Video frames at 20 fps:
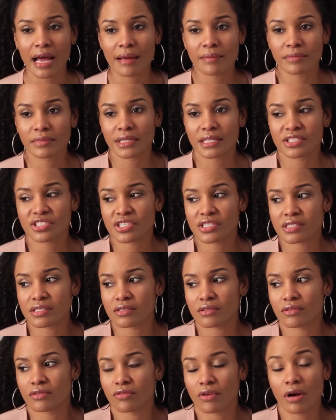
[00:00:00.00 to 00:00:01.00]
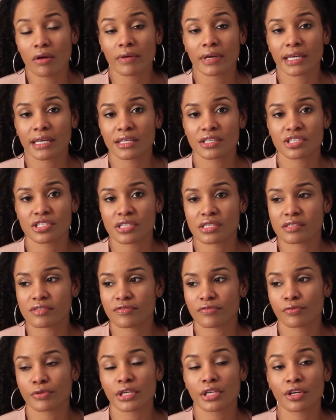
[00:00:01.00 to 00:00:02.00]
I'm, it's just growing. It's just
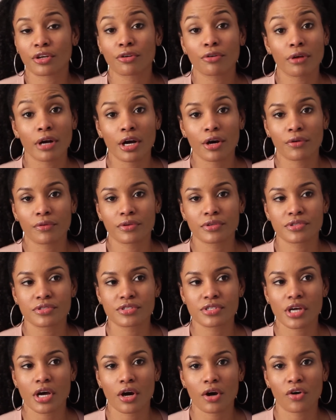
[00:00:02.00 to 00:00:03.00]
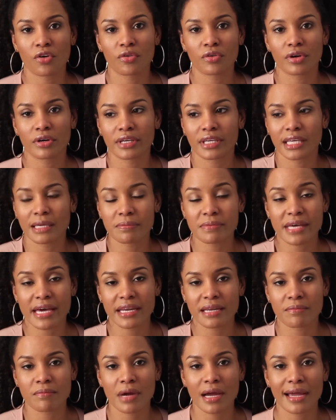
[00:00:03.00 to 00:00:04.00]
free to grow. So keep
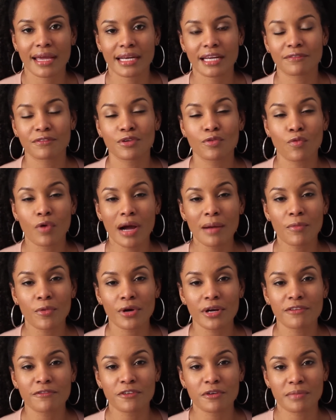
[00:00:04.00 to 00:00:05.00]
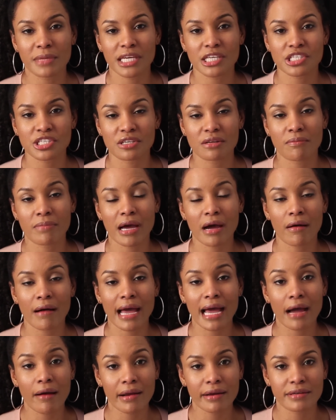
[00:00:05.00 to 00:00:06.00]
that in mind. If you want more information about
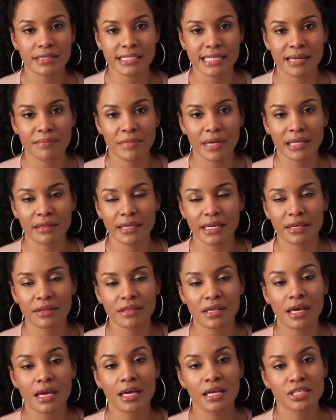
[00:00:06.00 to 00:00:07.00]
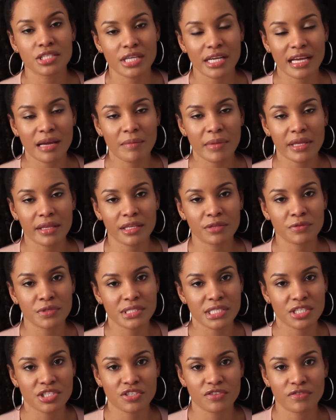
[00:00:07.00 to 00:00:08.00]
how I retain my length, check out my length
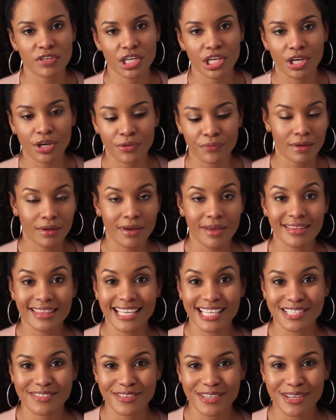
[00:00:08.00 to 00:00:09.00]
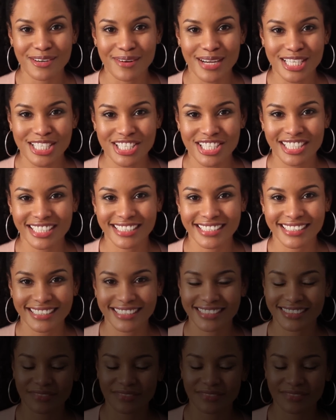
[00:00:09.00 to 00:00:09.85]
retention video. Thanks for your question.